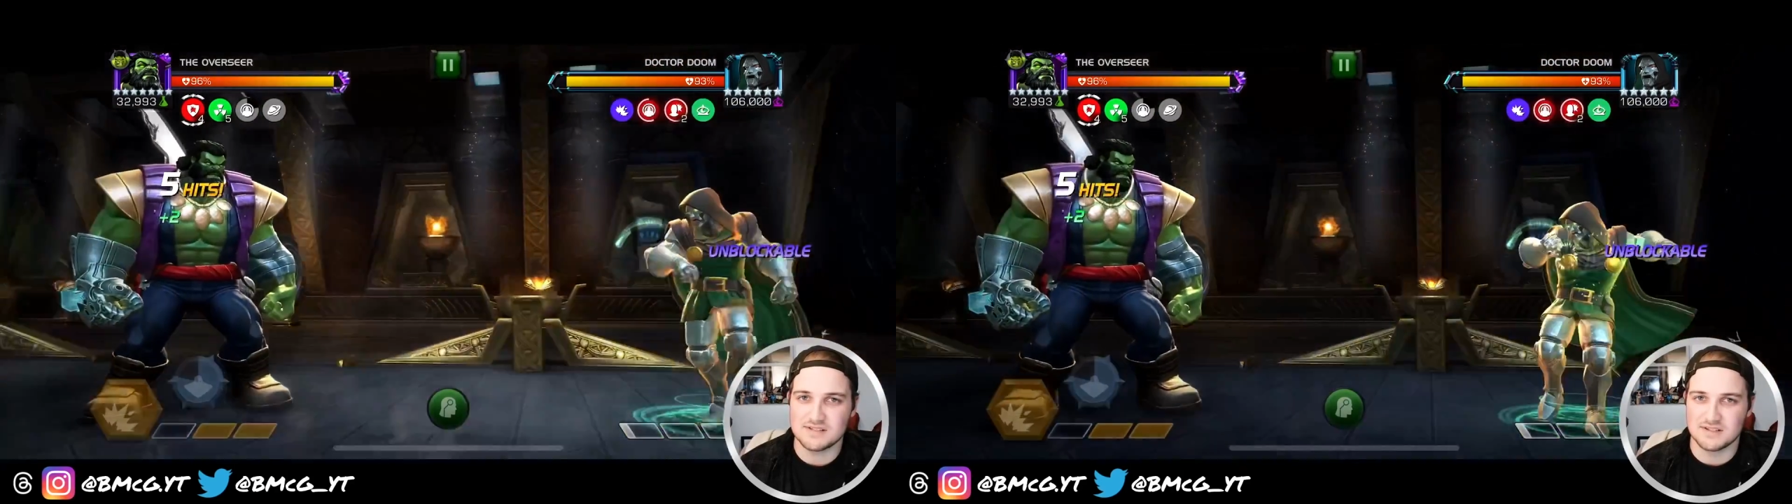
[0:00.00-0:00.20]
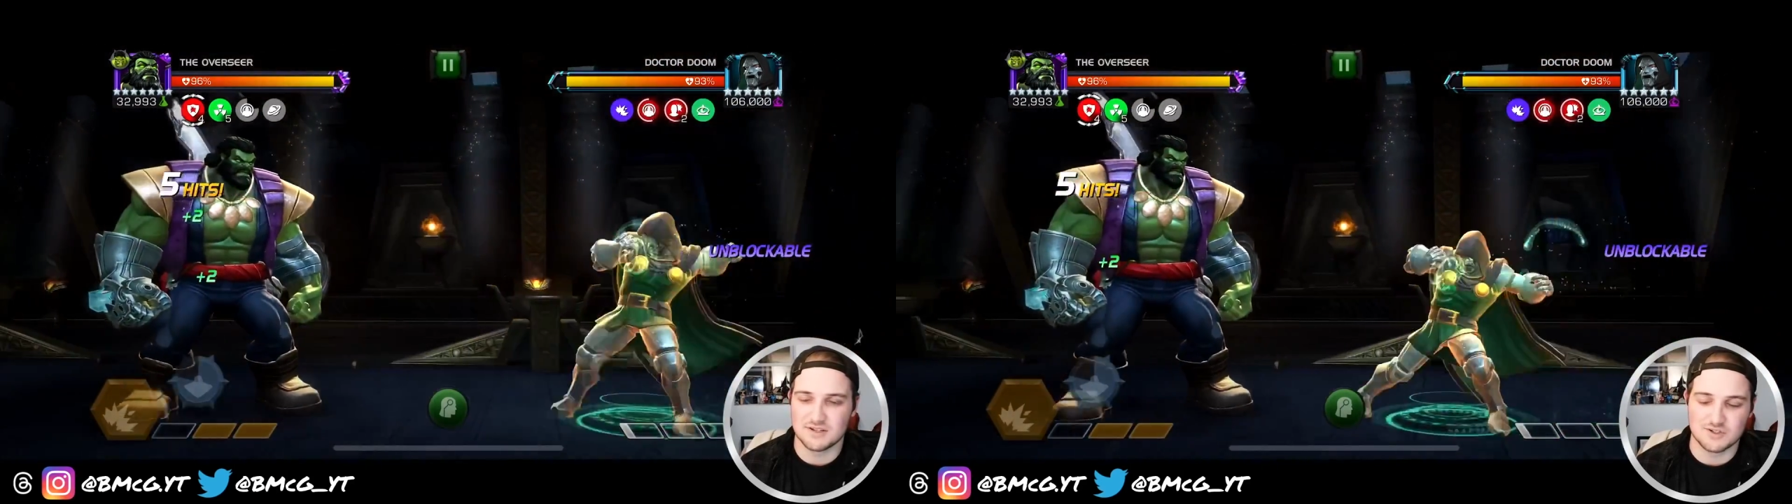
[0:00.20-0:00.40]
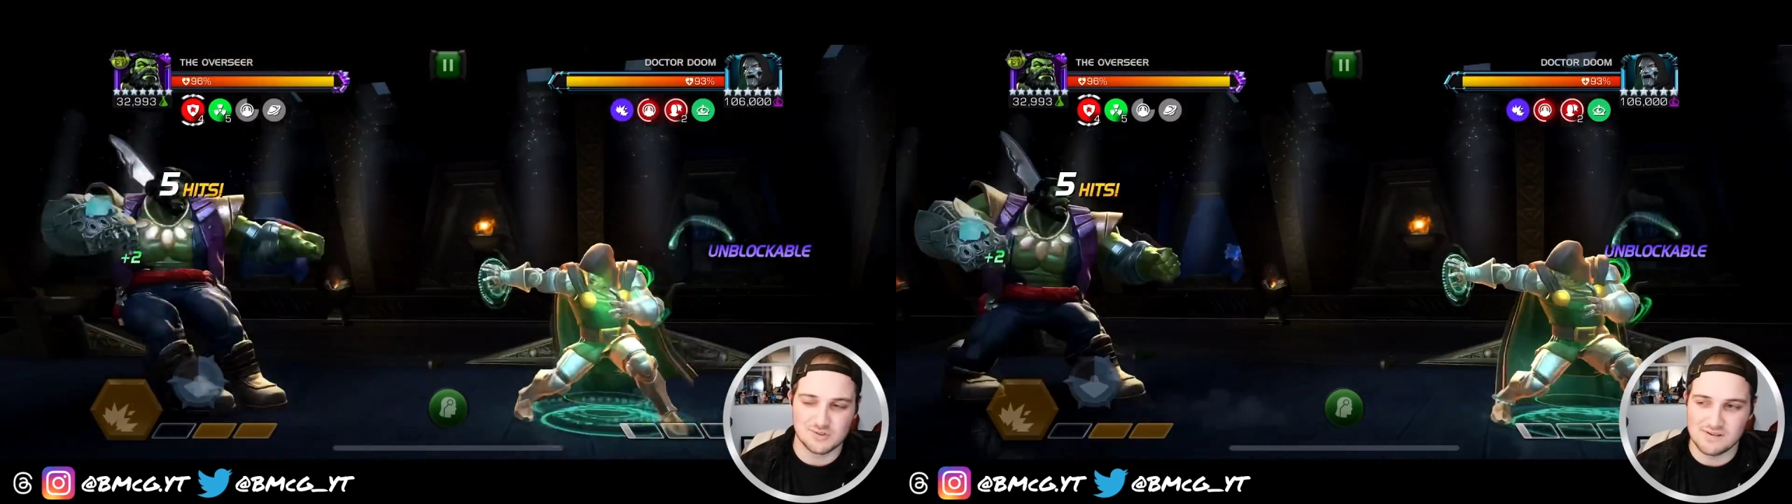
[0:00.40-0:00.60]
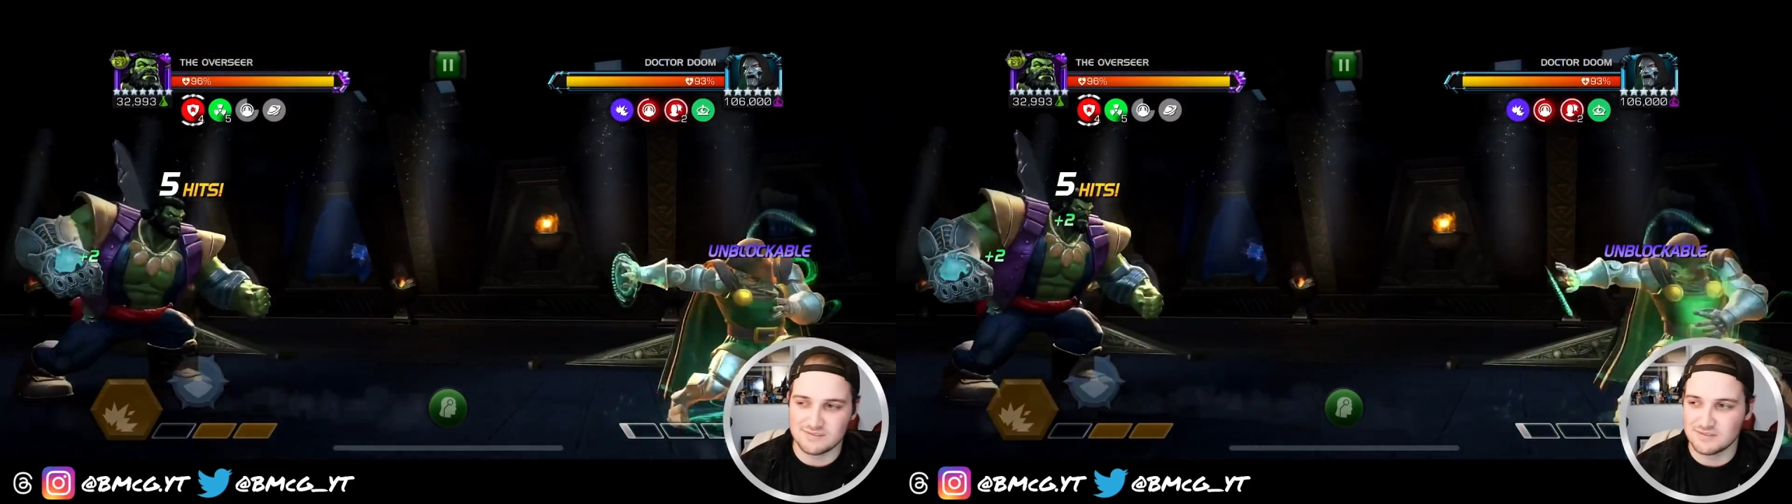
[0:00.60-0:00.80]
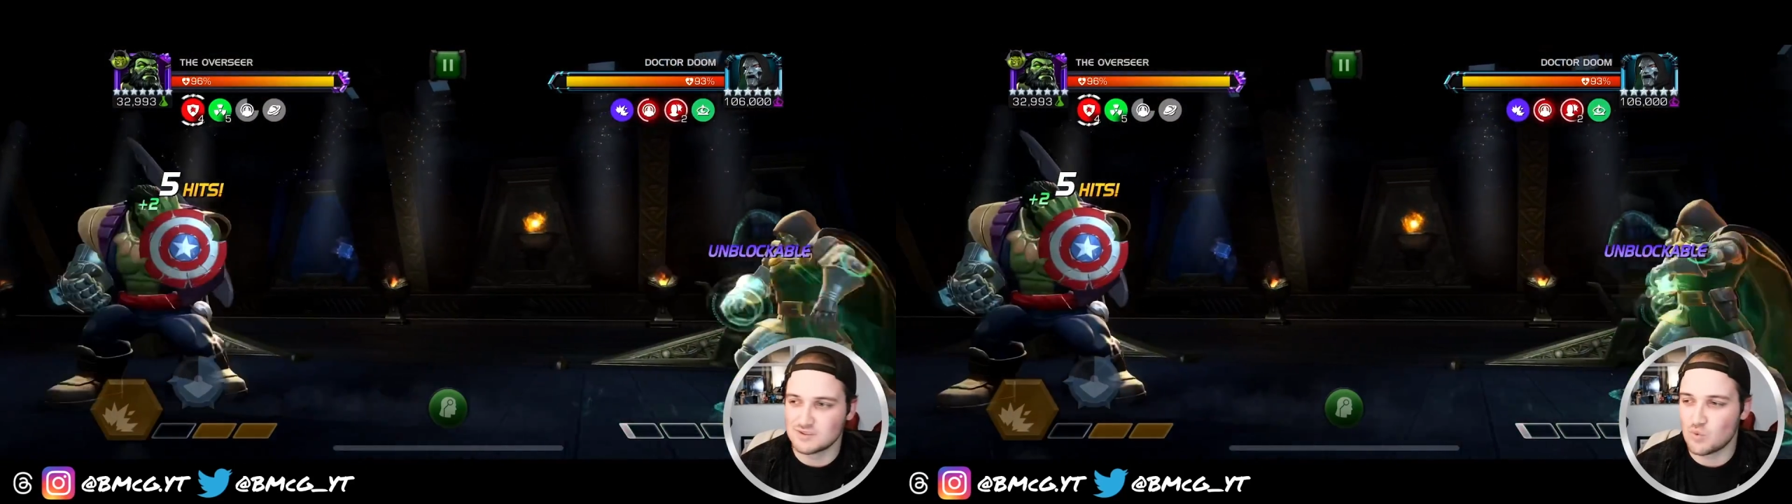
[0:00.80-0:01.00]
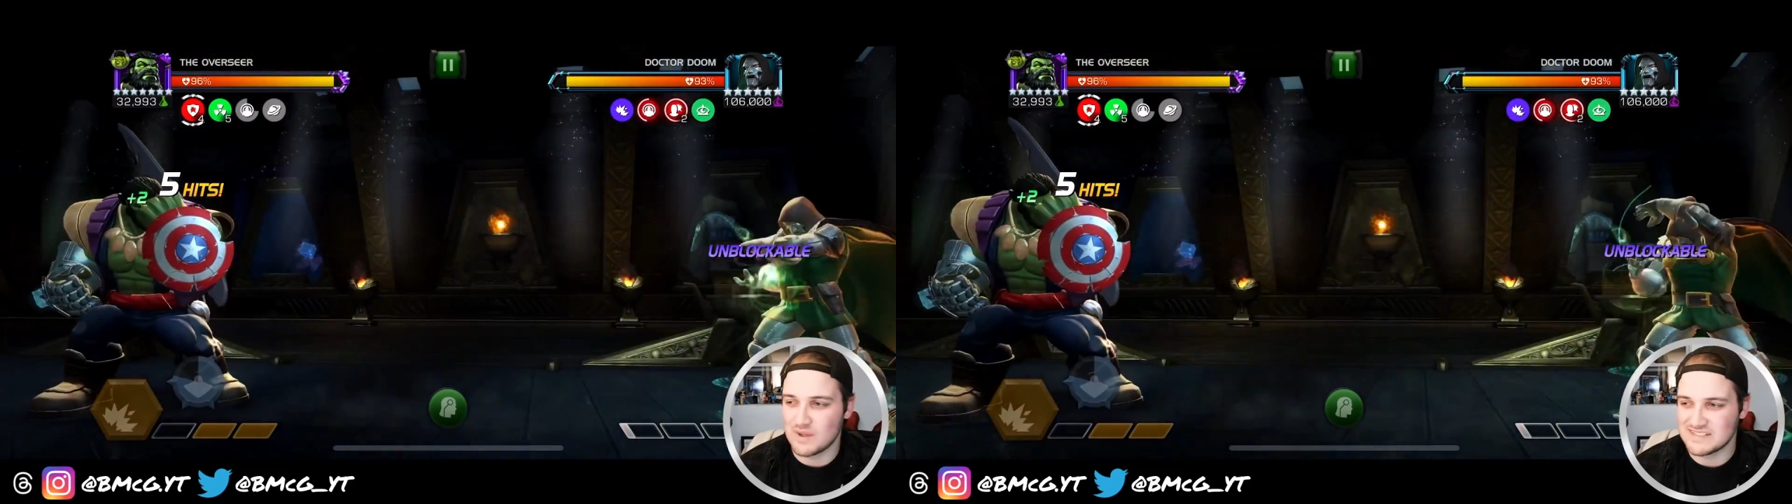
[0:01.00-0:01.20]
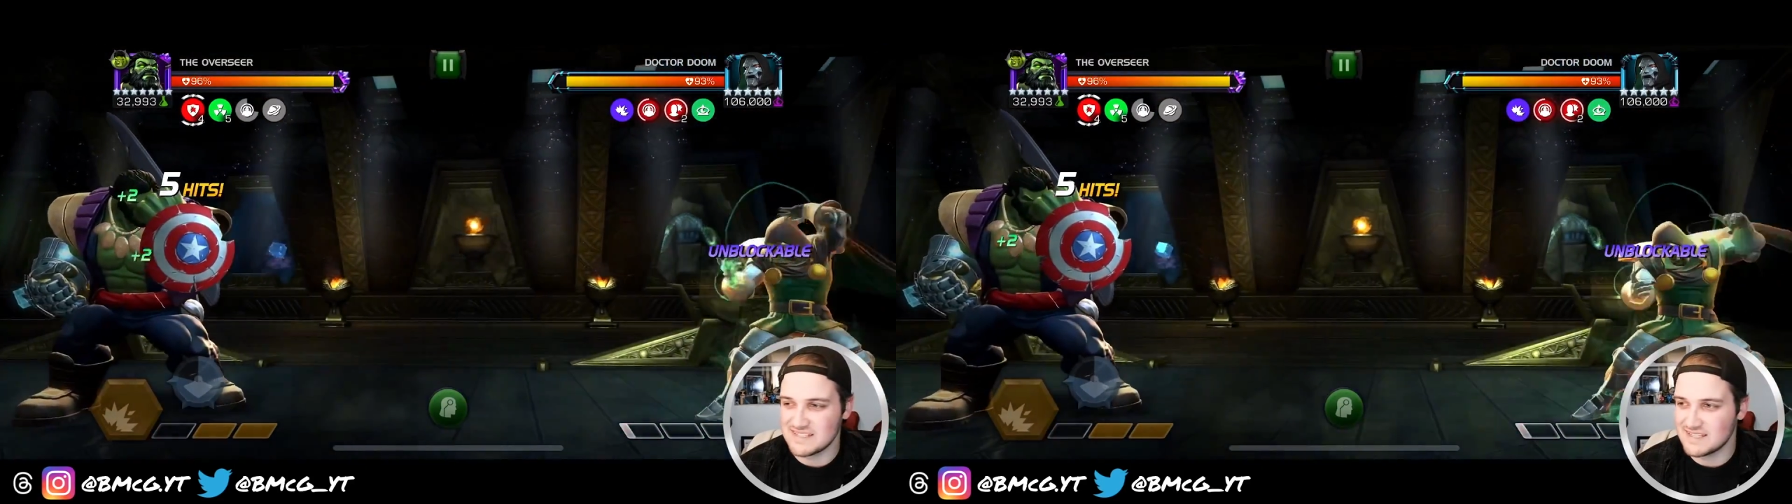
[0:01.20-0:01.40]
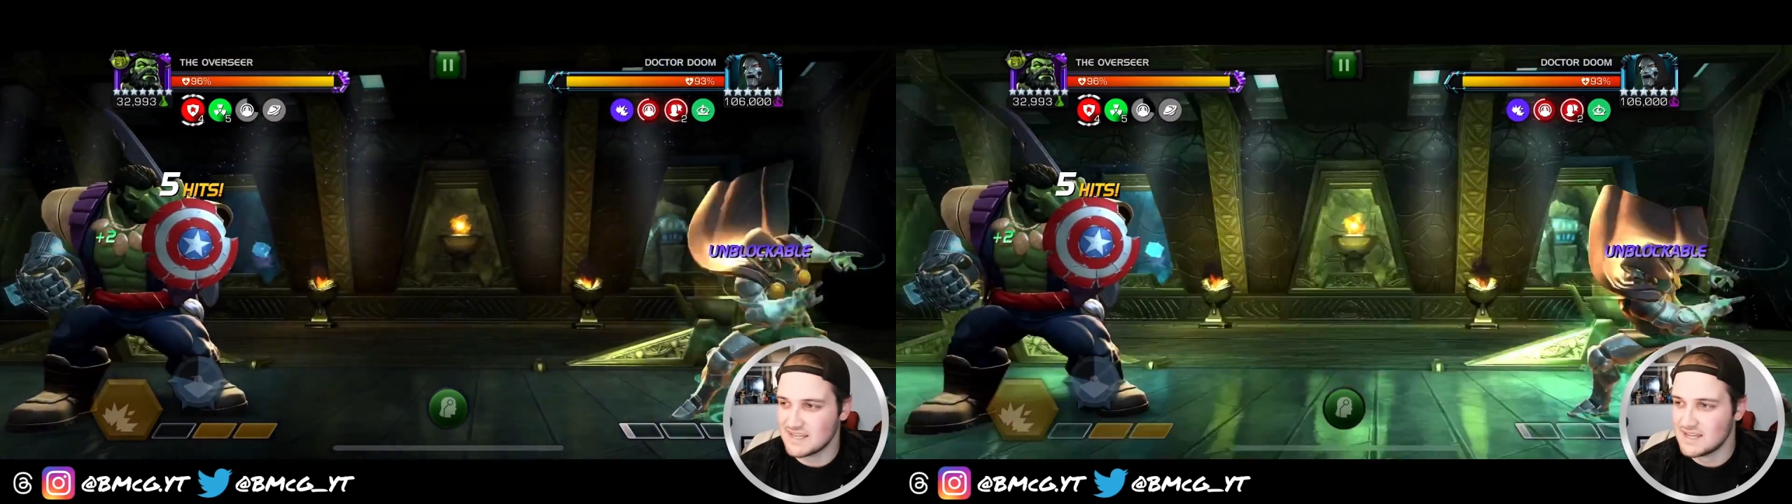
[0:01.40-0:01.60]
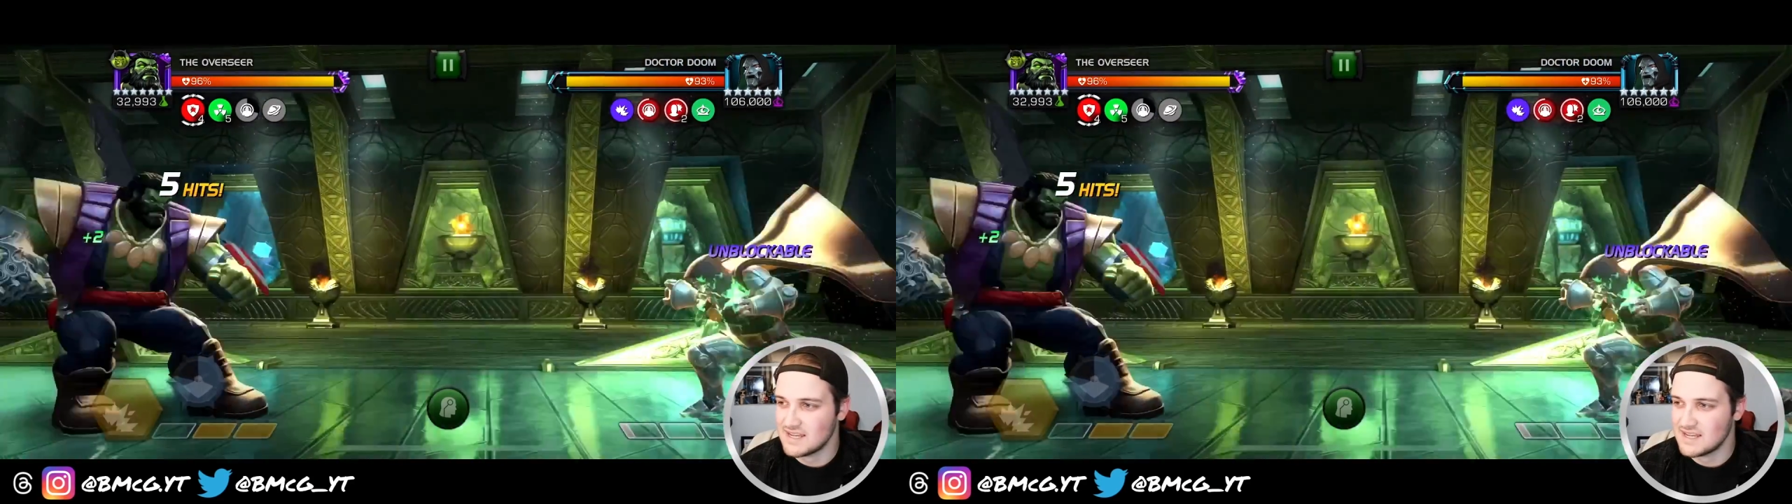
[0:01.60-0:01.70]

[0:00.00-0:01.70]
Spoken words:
signature level 20.